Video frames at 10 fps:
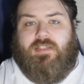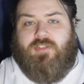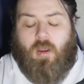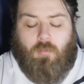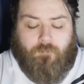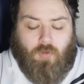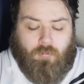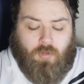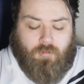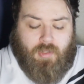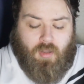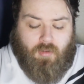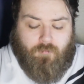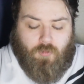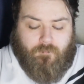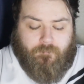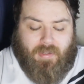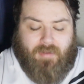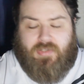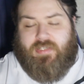Starting with form, Hull KR have won
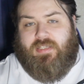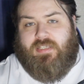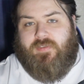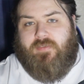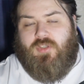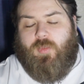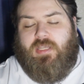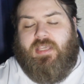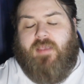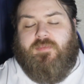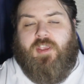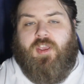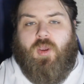5 in their last 5 Super League games.